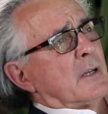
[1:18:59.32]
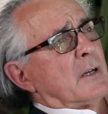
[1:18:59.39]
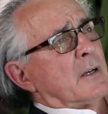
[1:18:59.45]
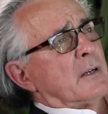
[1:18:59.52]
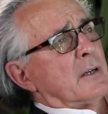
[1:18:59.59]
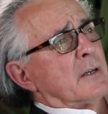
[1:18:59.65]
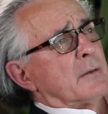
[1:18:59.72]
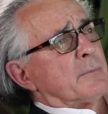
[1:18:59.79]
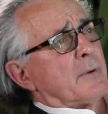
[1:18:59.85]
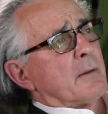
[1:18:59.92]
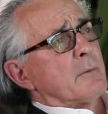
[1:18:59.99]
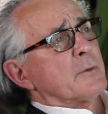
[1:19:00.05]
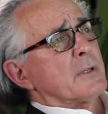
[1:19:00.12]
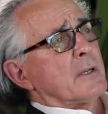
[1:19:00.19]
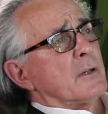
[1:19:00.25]
Uh,
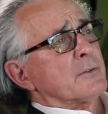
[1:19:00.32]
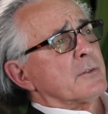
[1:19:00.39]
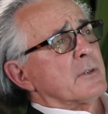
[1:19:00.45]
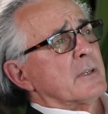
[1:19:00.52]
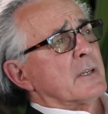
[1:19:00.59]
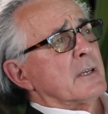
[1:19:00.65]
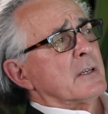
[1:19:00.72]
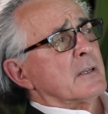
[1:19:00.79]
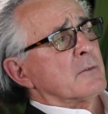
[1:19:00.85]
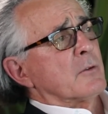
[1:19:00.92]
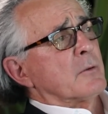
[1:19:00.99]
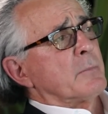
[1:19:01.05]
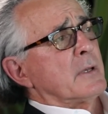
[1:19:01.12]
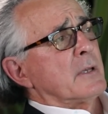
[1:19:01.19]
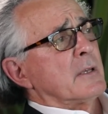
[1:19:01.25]
probably with Elton again
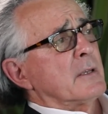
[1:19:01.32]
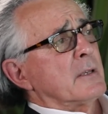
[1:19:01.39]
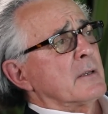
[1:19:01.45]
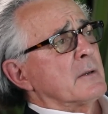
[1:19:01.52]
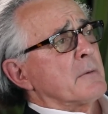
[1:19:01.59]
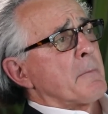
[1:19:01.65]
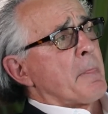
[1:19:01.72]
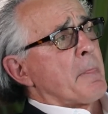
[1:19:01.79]
would be